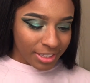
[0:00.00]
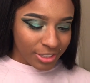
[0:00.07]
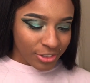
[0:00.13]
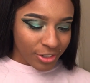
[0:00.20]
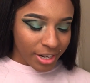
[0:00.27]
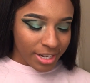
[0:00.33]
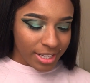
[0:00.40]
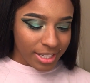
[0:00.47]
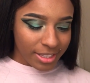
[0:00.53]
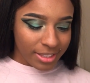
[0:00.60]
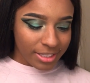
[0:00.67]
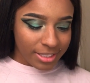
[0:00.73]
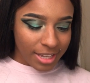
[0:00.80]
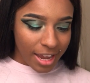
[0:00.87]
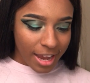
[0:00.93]
trying to get
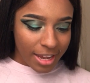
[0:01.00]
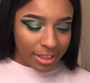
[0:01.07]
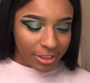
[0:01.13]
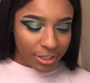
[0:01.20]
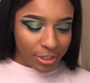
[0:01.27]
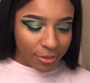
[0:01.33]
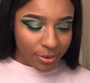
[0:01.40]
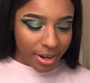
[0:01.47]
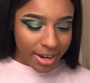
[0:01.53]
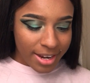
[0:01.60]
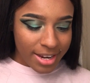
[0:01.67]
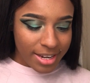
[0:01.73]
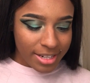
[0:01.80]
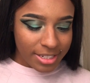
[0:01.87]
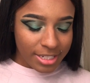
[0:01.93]
this eye look right